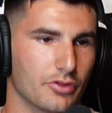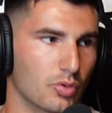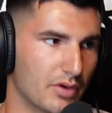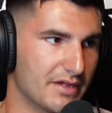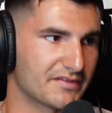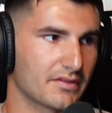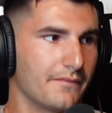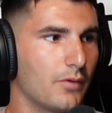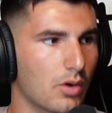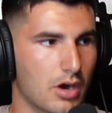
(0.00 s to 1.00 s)
the wrist,
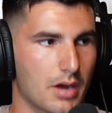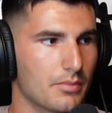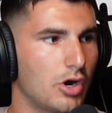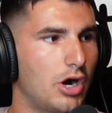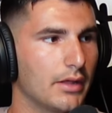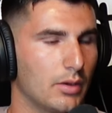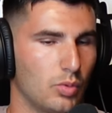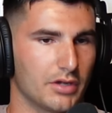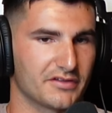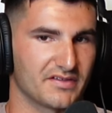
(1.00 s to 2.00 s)
the forearm all at
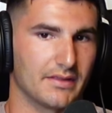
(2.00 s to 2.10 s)
once.